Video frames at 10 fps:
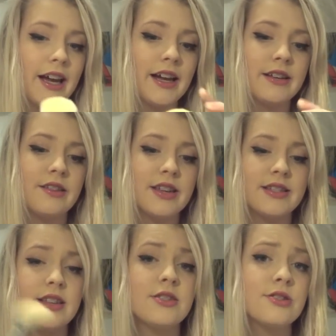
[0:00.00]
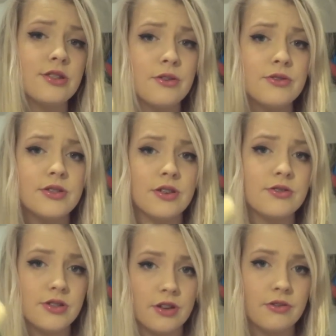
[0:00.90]
and this is
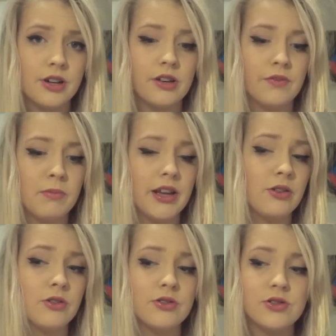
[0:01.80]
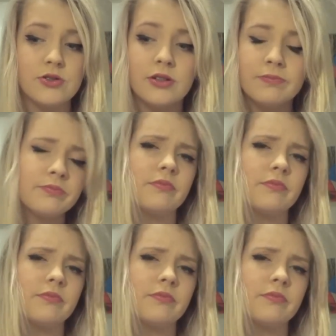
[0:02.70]
so good for applying your contour.